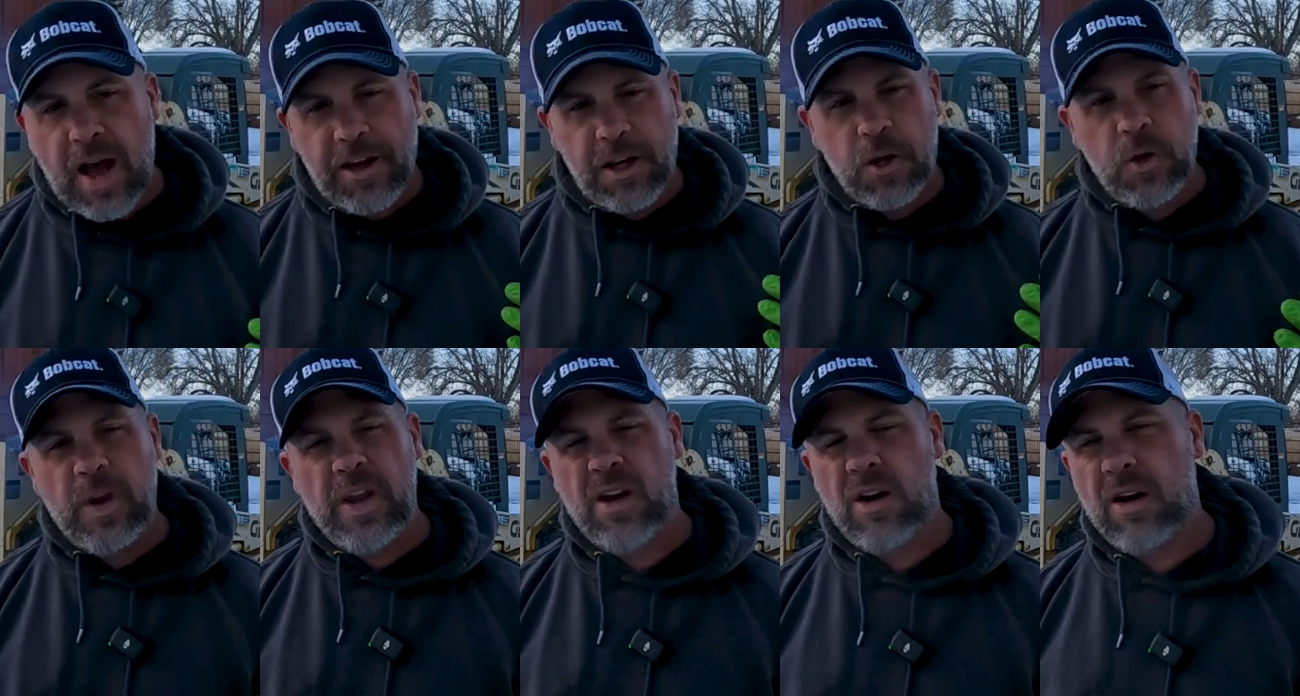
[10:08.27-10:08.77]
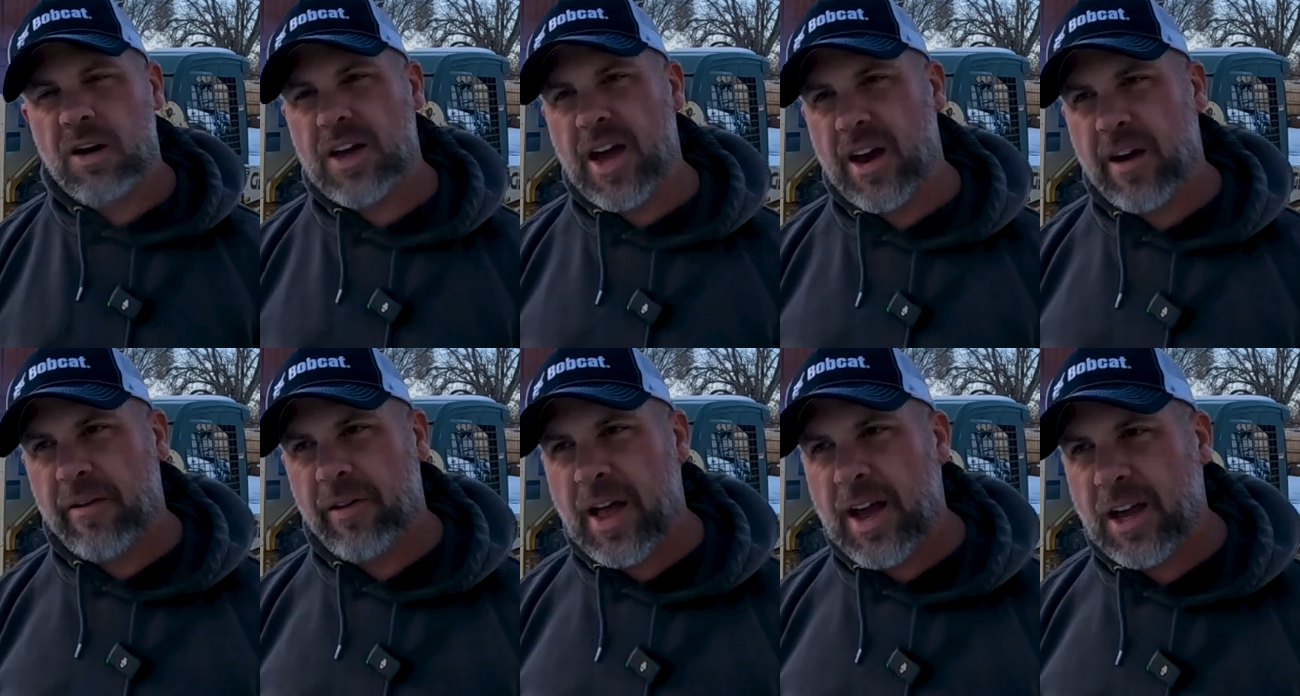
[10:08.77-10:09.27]
I do hear
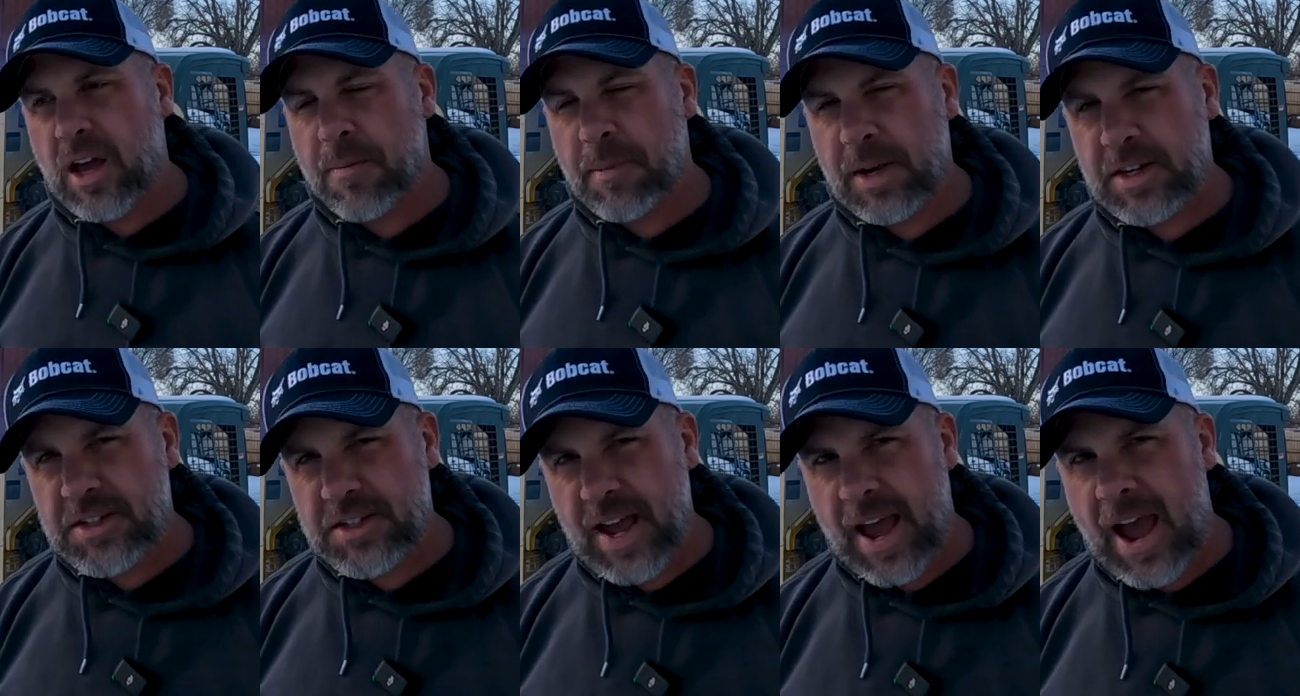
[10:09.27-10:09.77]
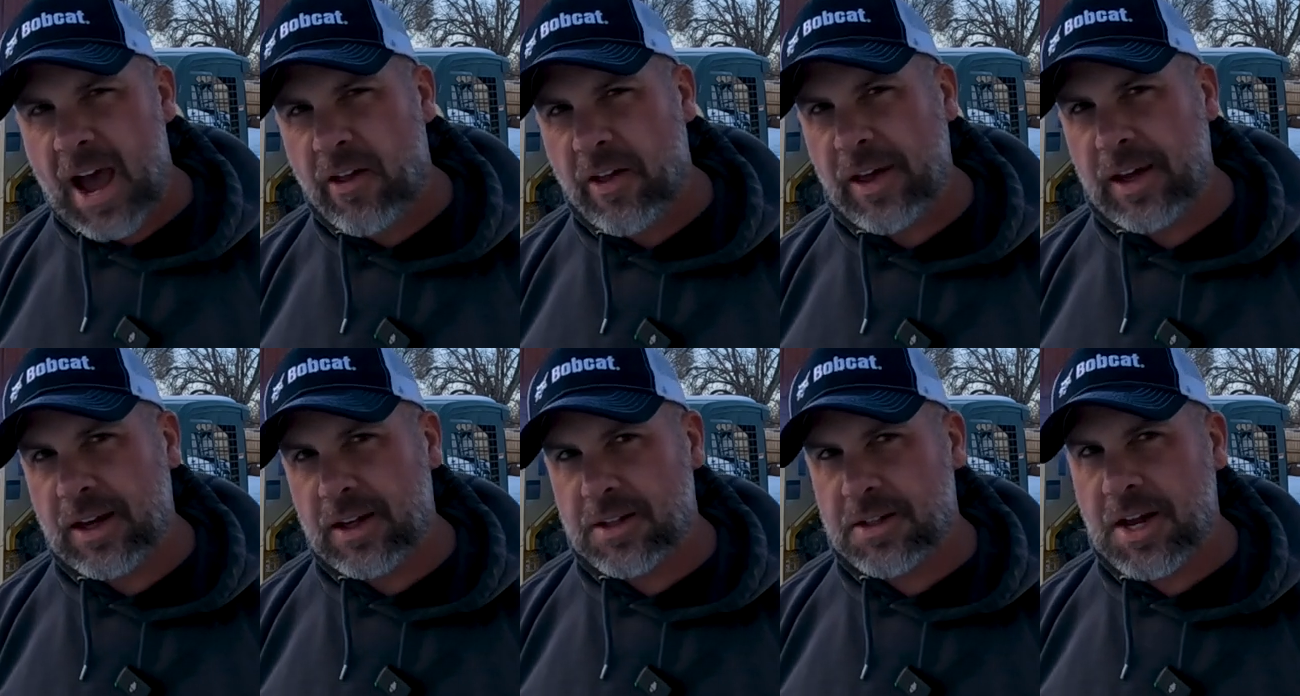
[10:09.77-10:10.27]
kind of like a
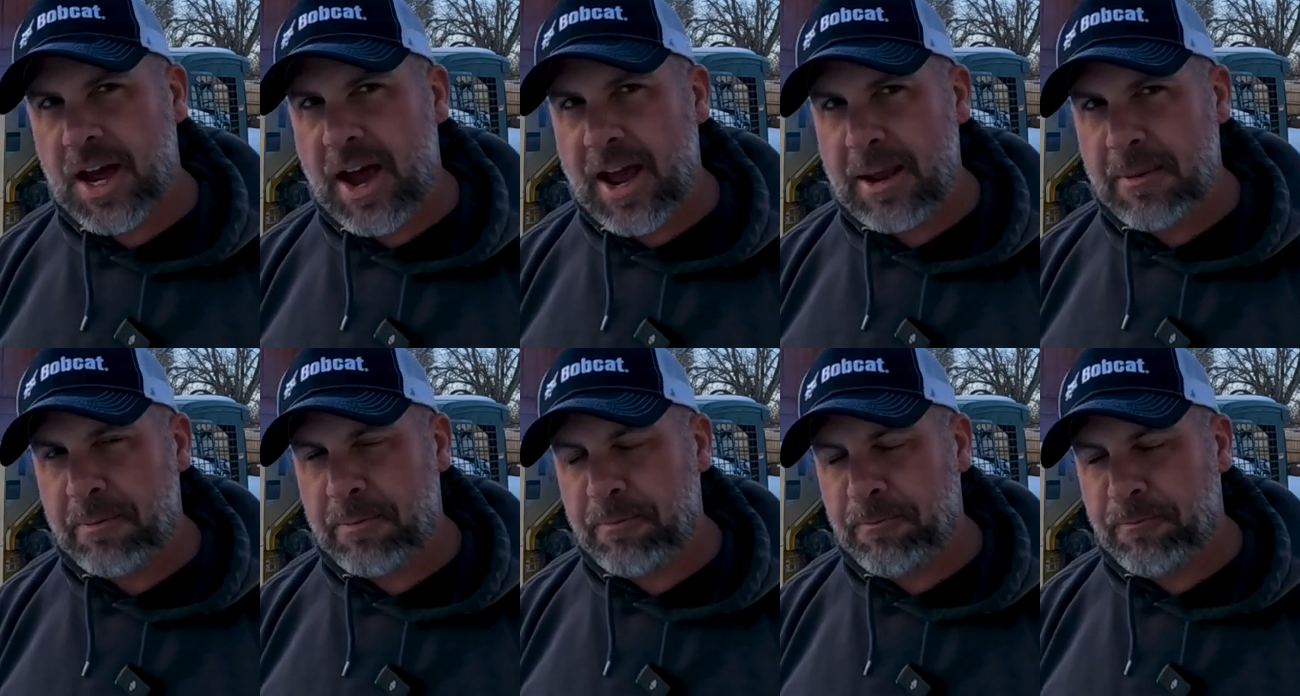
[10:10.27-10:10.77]
metallic type